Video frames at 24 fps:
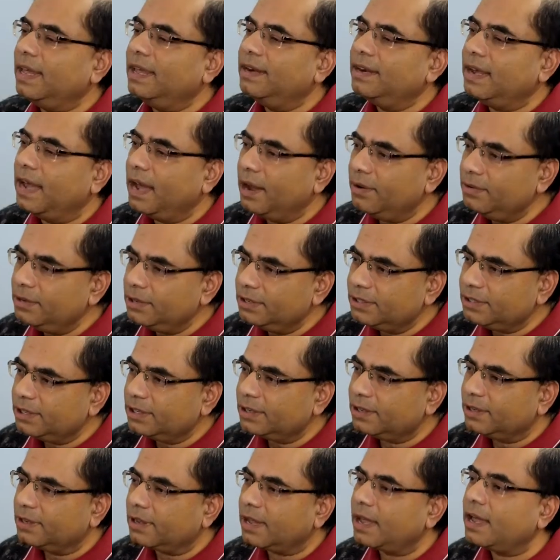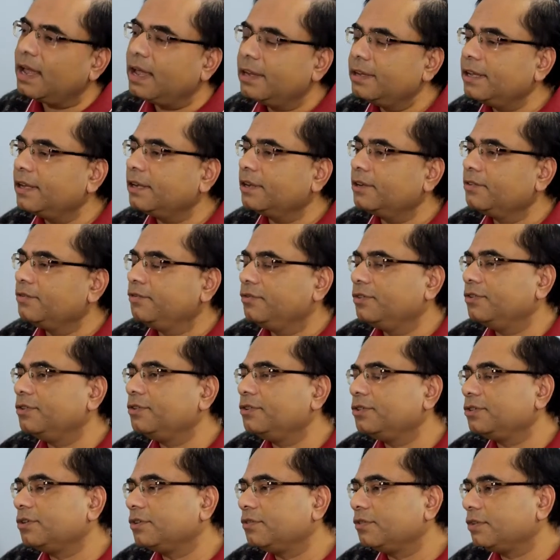And how does I get
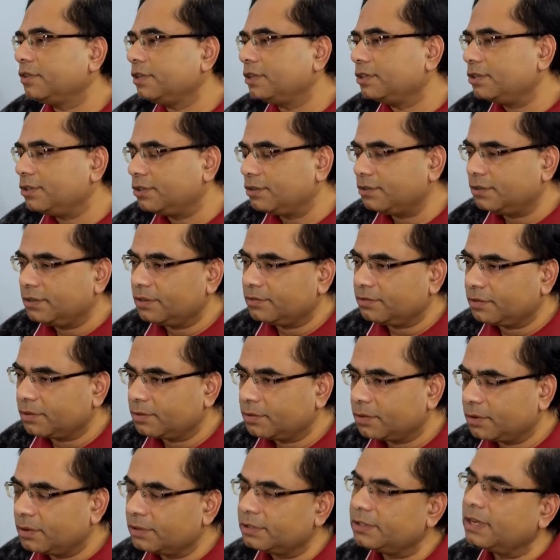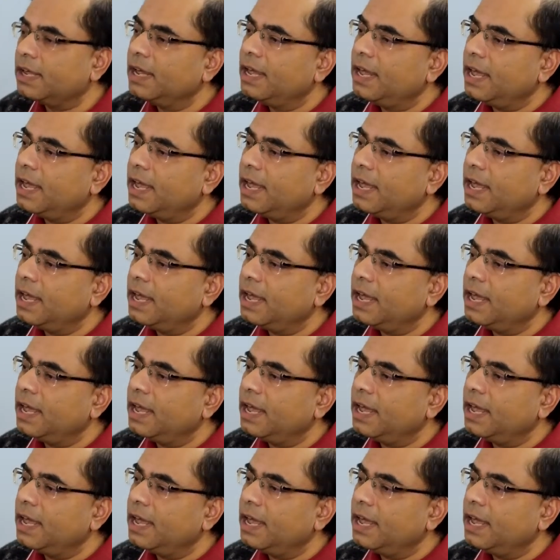confused over these two different words.